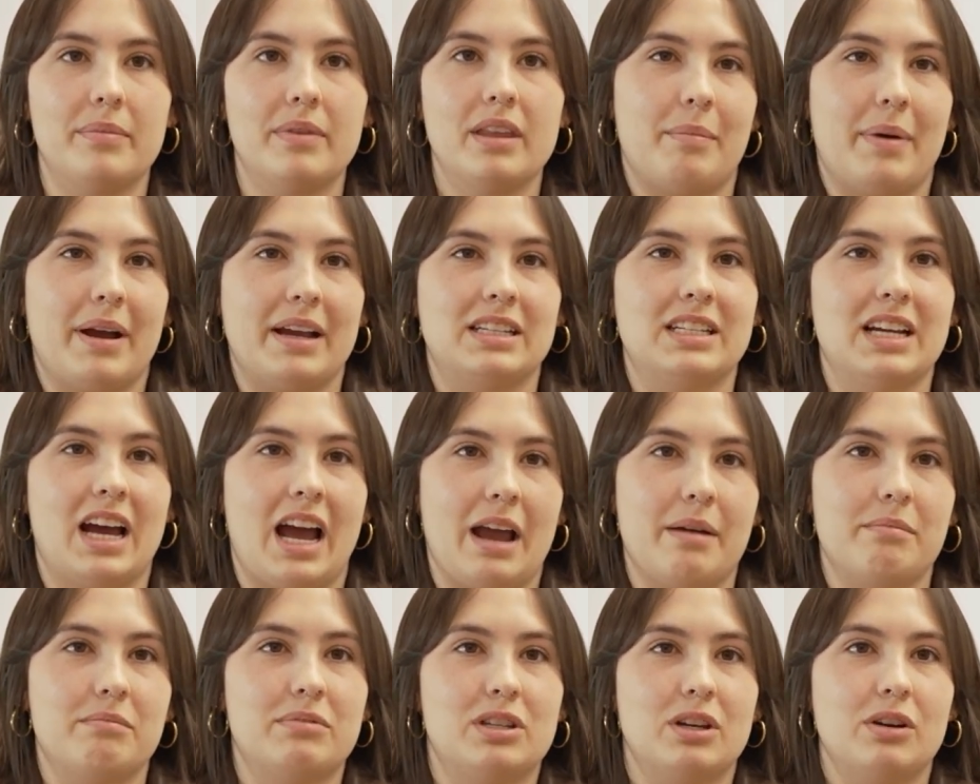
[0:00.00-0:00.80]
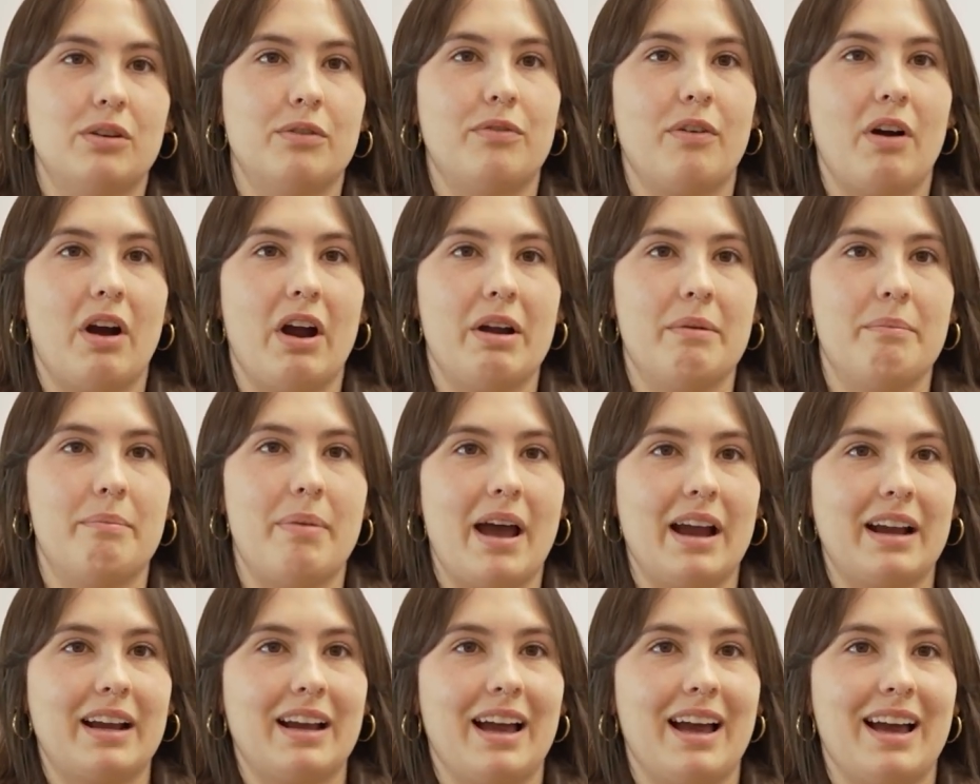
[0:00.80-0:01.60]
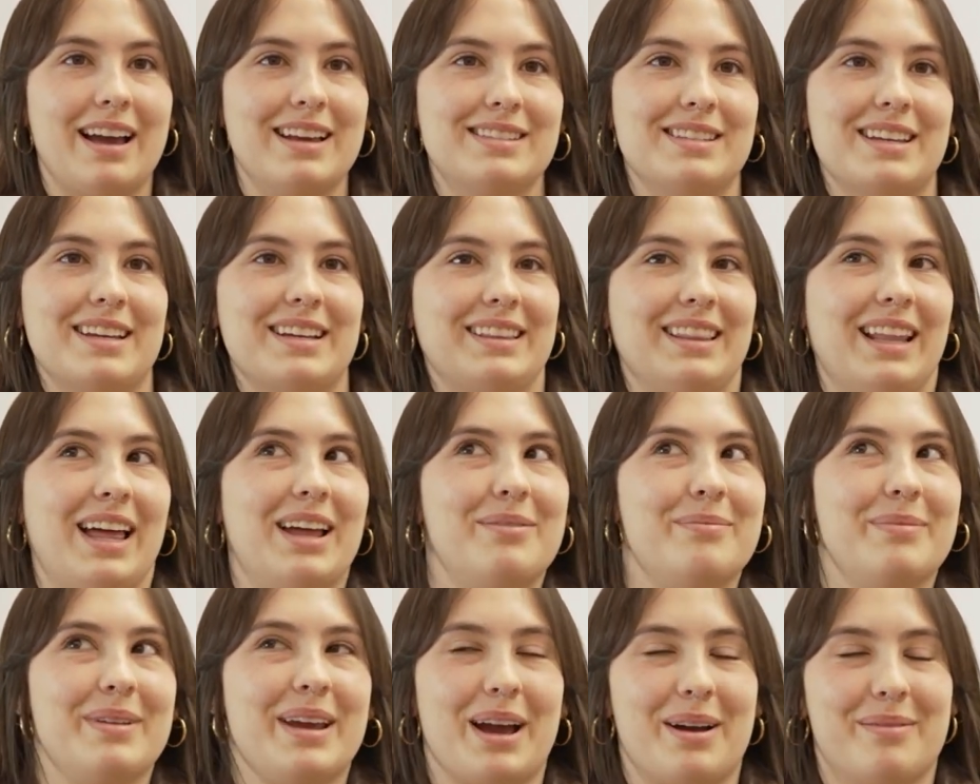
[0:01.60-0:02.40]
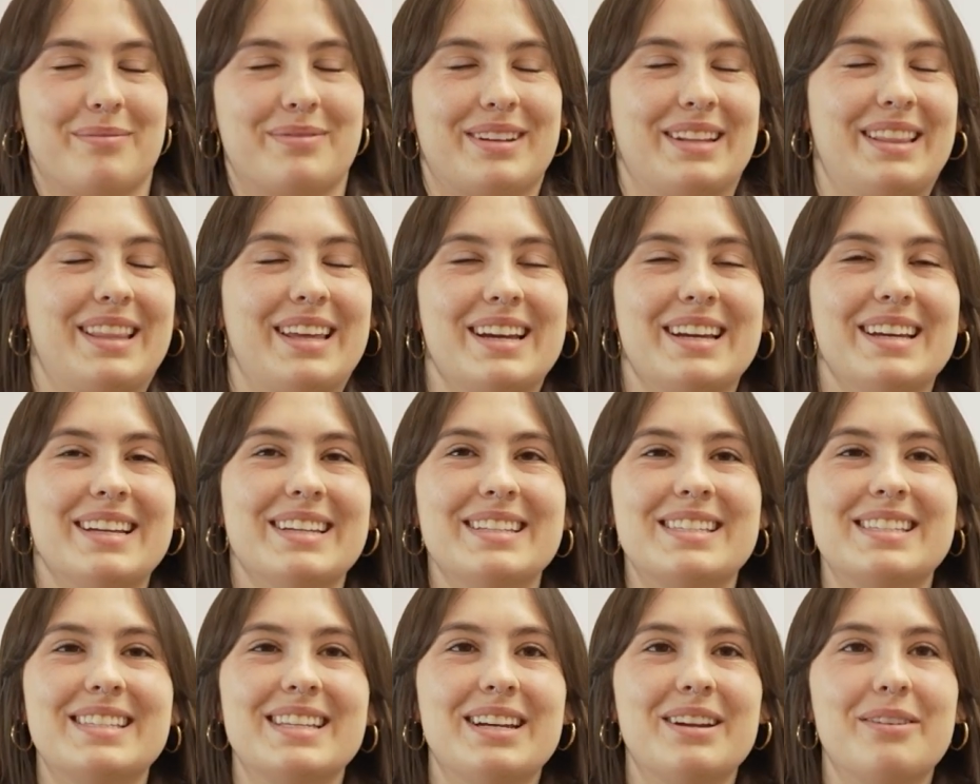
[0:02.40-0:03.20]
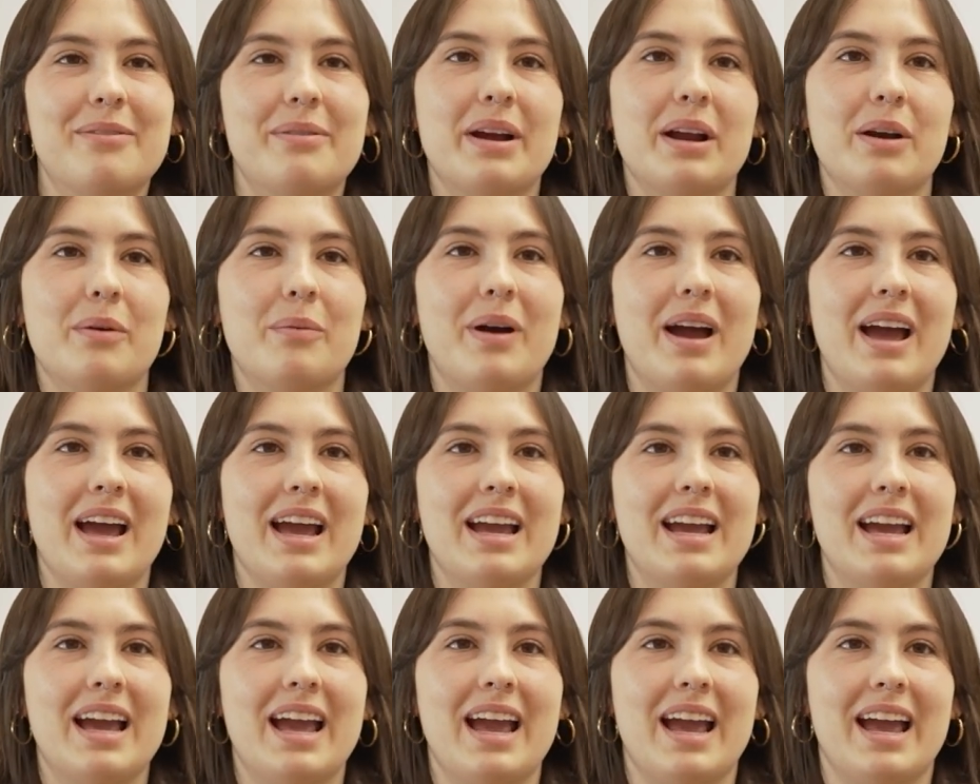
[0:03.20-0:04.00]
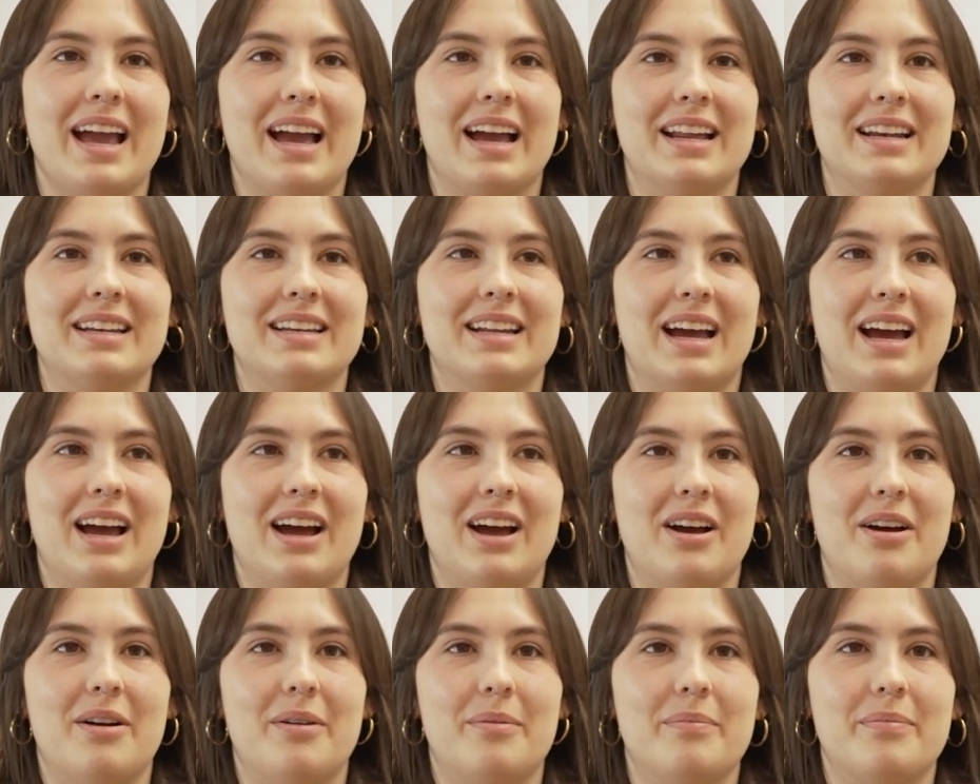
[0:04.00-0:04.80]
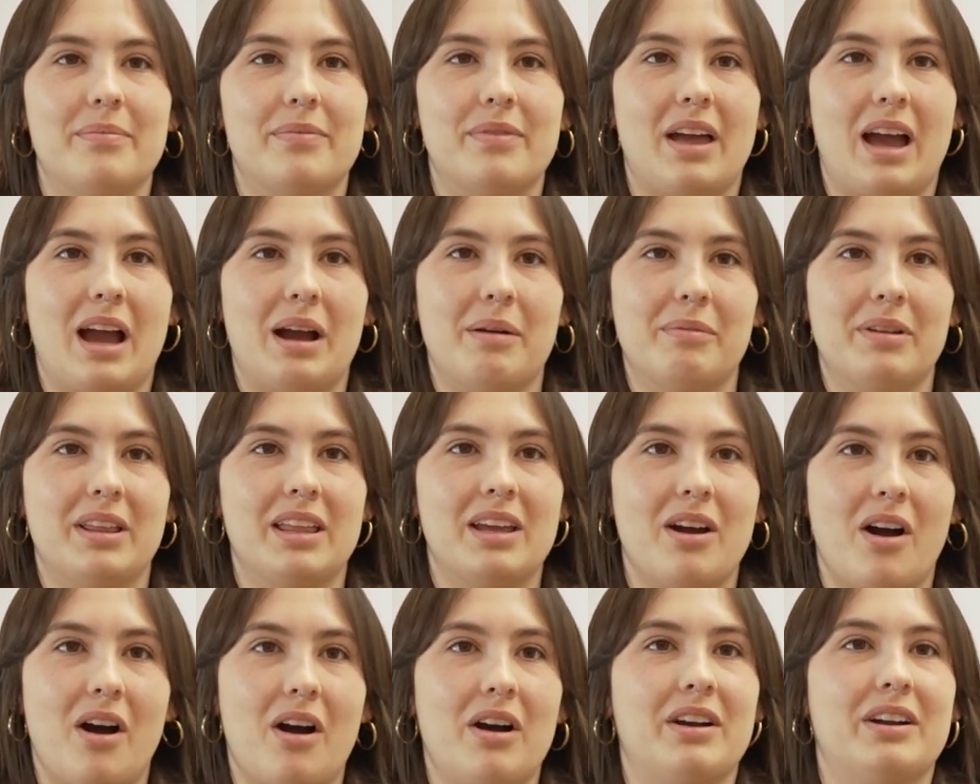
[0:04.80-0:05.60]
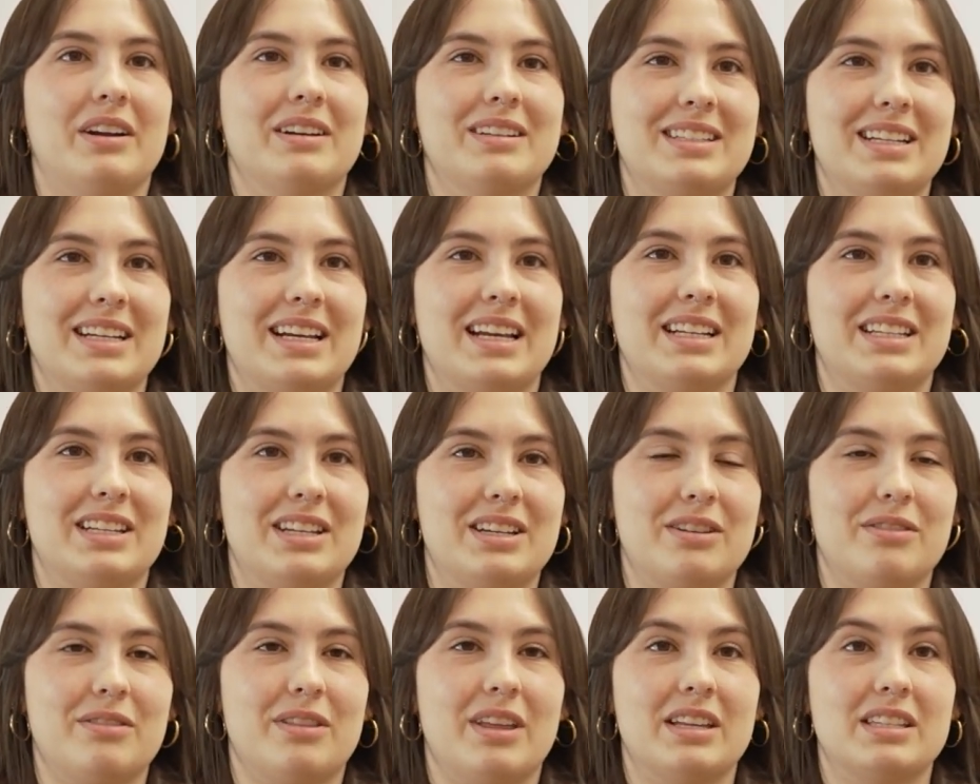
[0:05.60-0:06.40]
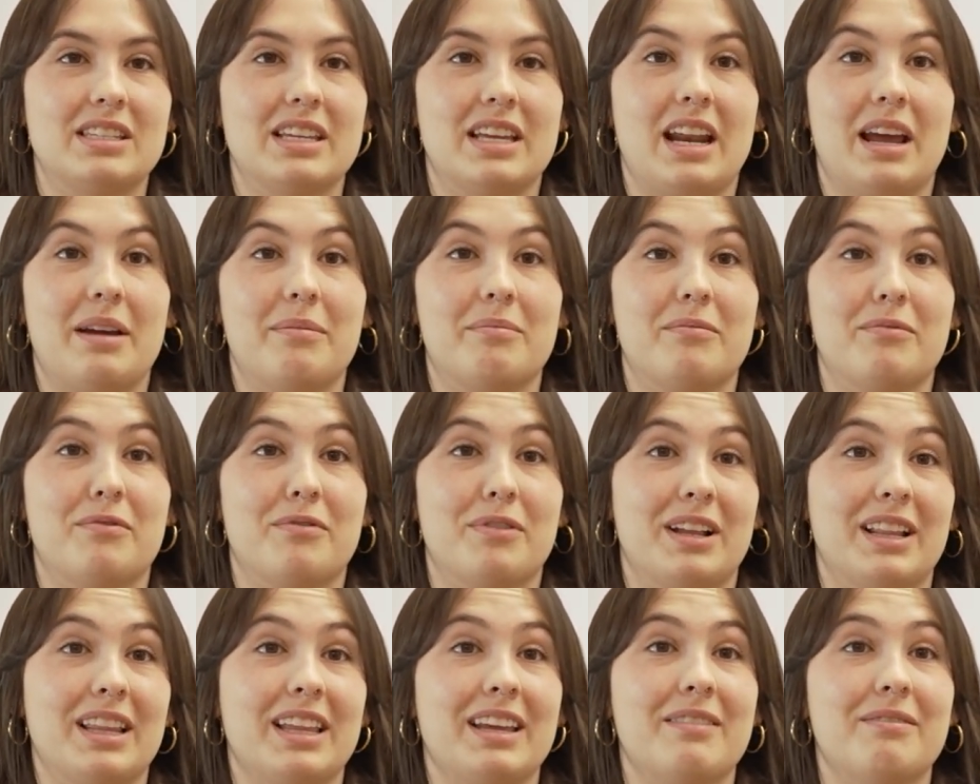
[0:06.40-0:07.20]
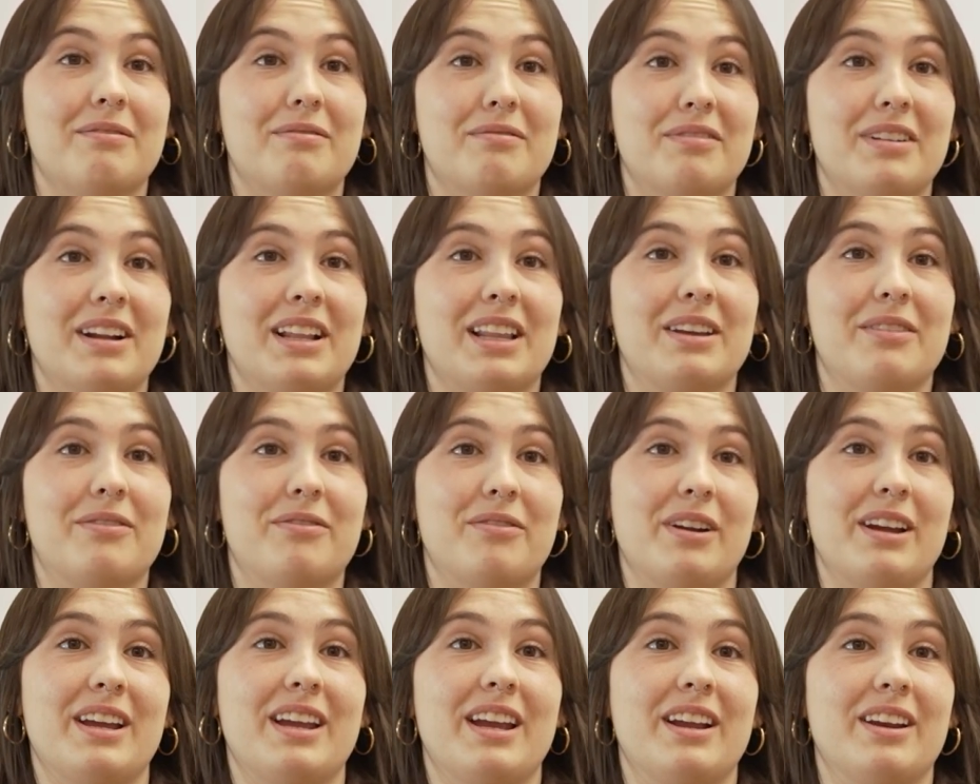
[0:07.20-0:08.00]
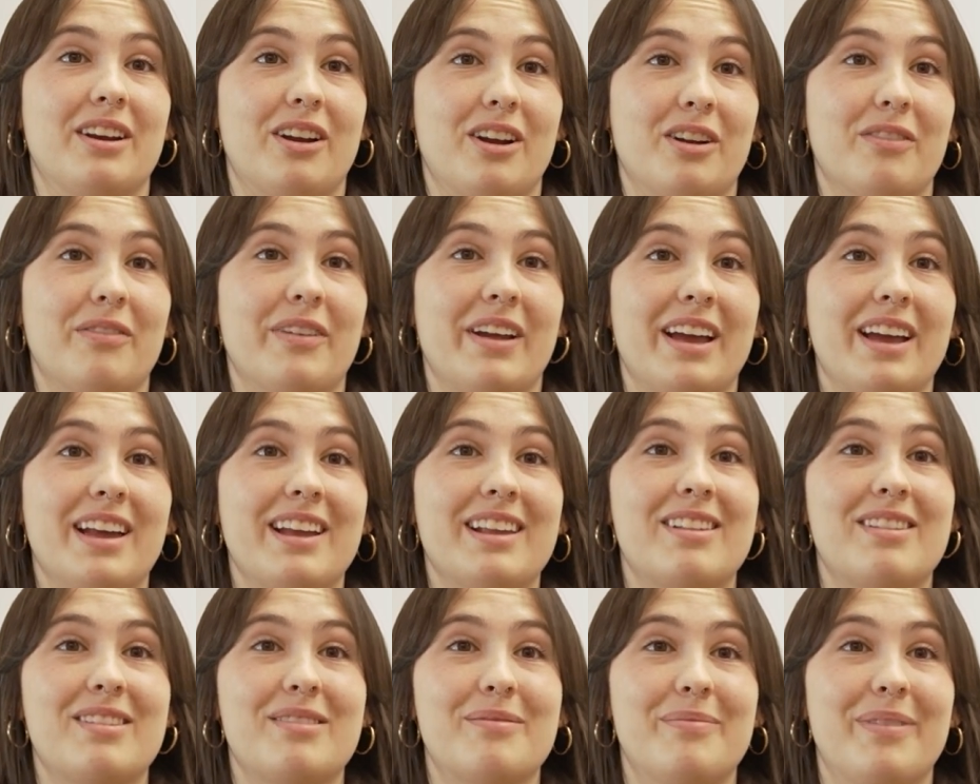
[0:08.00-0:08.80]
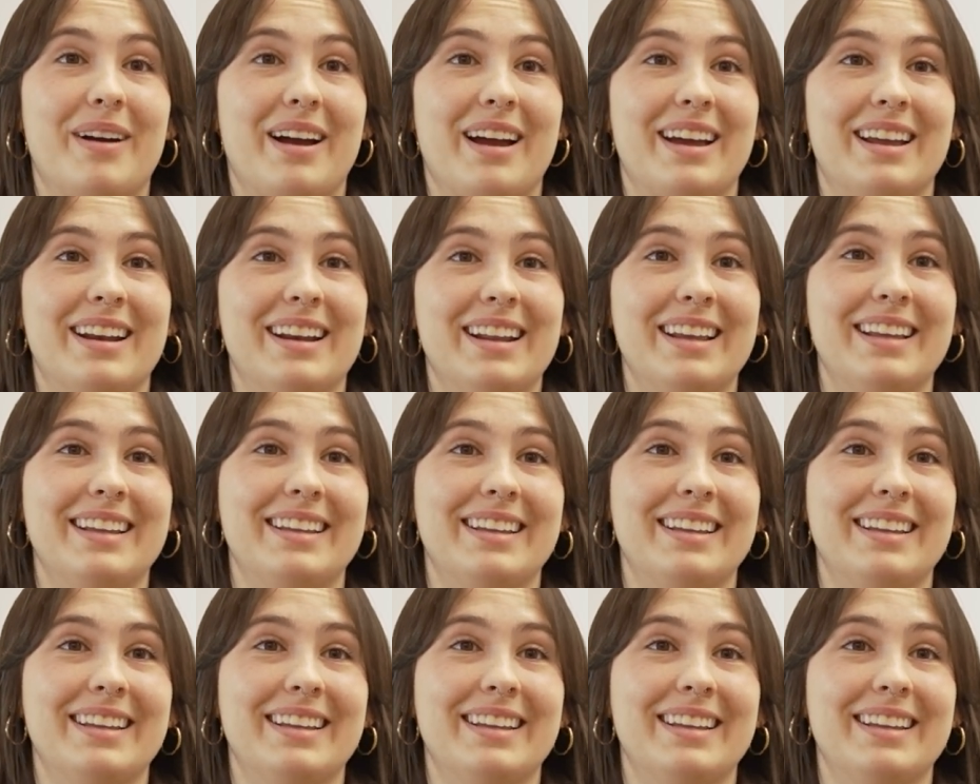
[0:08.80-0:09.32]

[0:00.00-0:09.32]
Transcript: My time so far in BECA has led me up to this in a weird way, and I'm really honored to get to do this, and I'm really, really freaking nervous, but